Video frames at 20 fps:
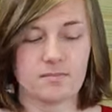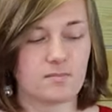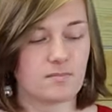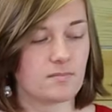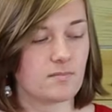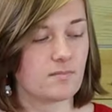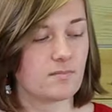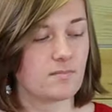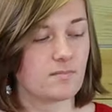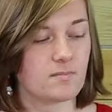
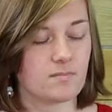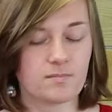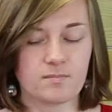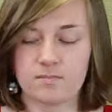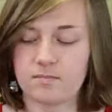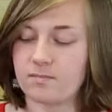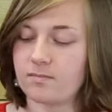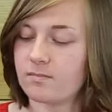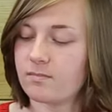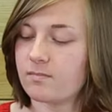
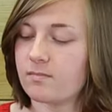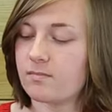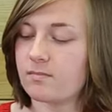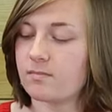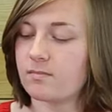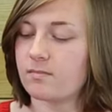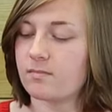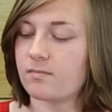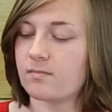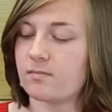
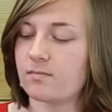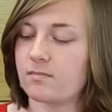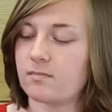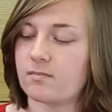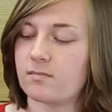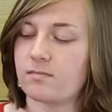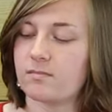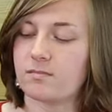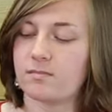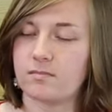
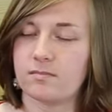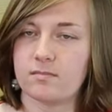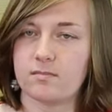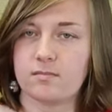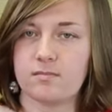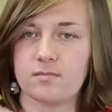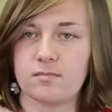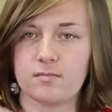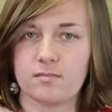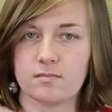
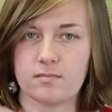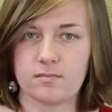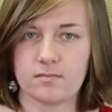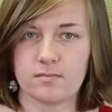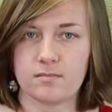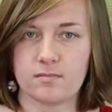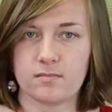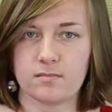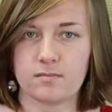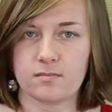
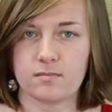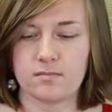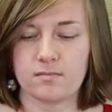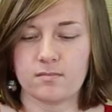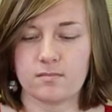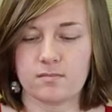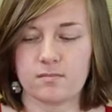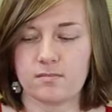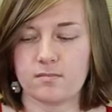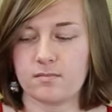
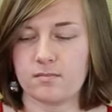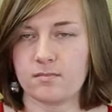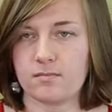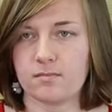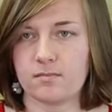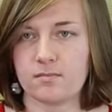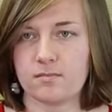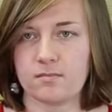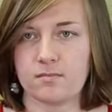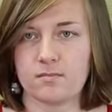(silent)